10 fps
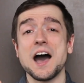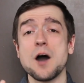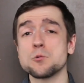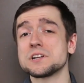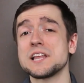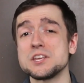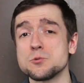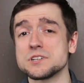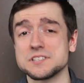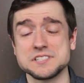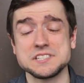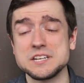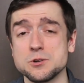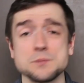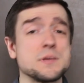I wanna let you in on a
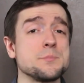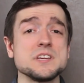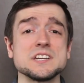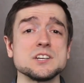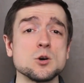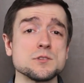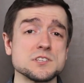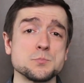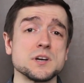secret. Maybe you didn't know this,